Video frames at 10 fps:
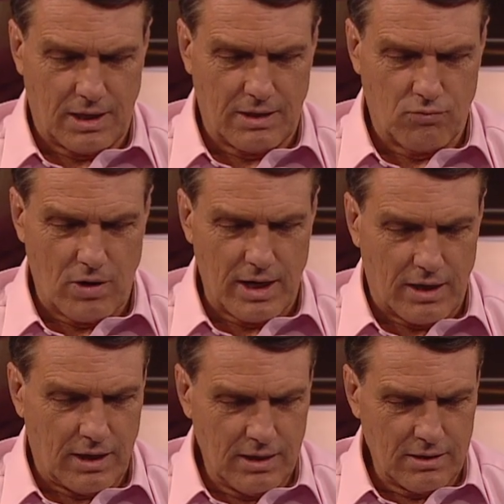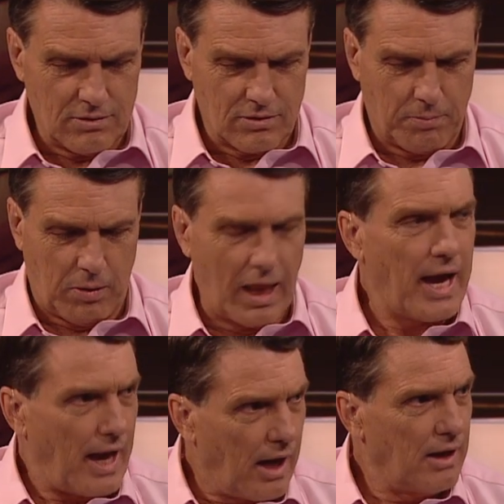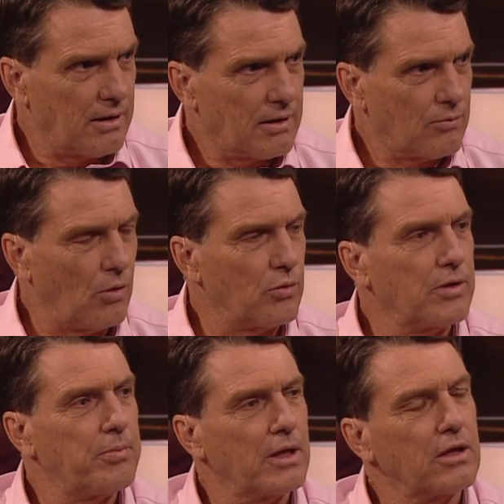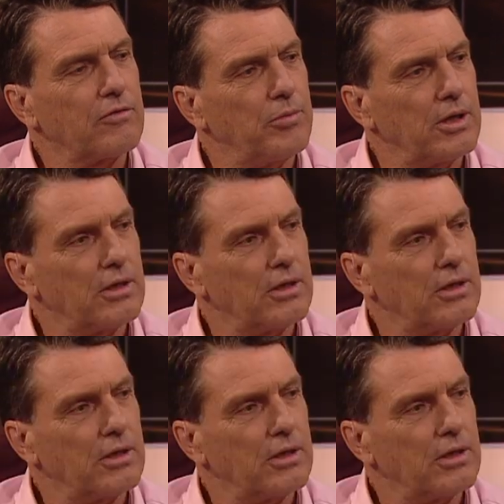a runner or a player, what would the penalty have been?